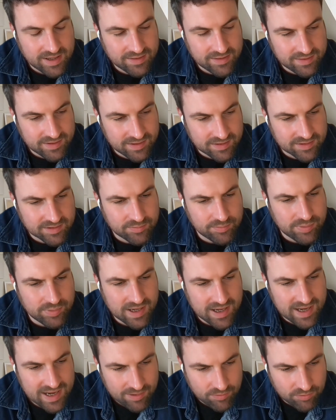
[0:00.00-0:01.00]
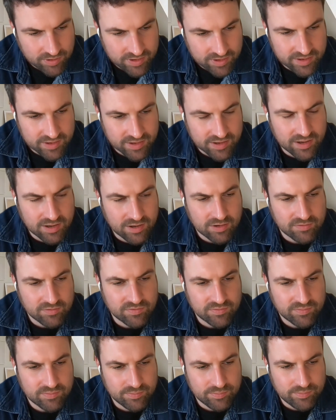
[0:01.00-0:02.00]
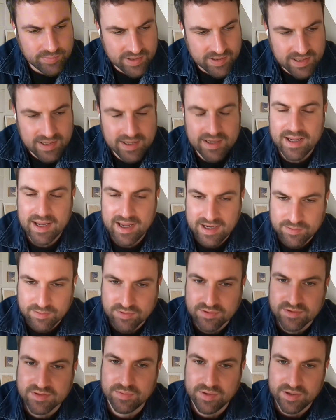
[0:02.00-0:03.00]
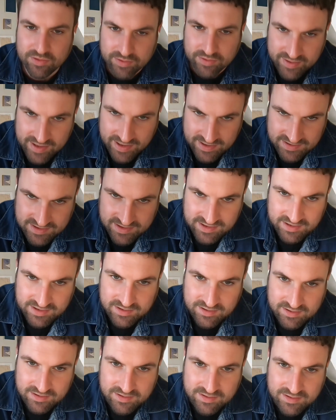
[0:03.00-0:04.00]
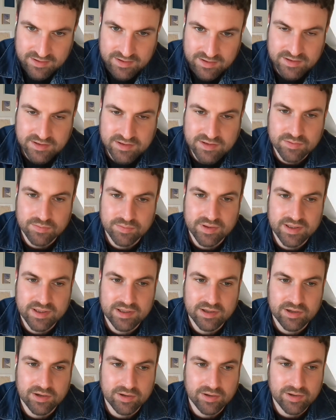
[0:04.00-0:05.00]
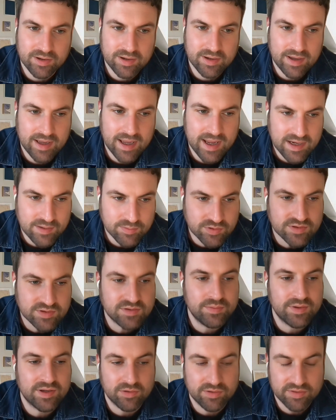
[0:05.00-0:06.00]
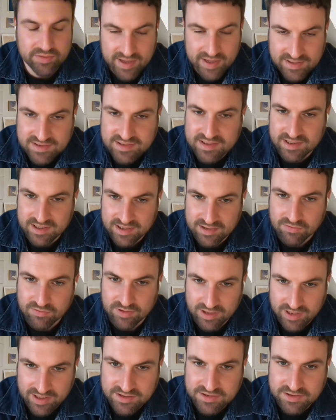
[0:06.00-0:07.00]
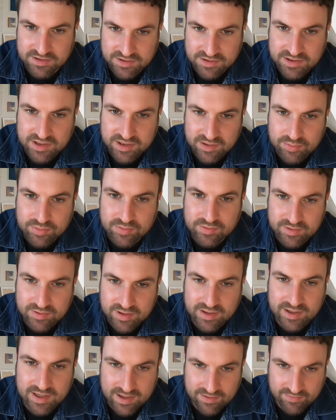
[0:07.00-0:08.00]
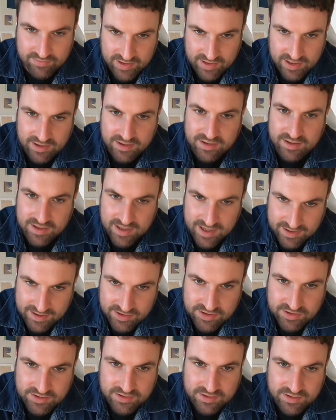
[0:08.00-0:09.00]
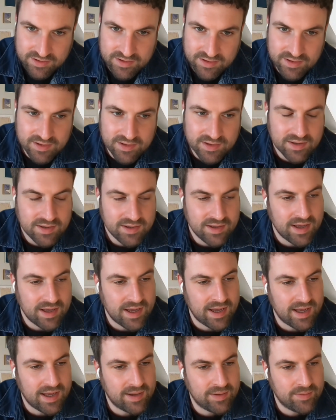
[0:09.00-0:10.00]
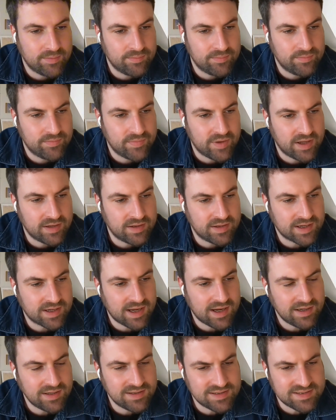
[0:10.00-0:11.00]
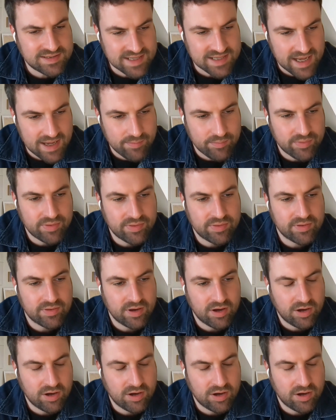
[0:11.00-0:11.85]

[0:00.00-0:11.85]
I think the power of being able to be authentic, to be able to be authentic in relationship and have that connection, and the kind of depth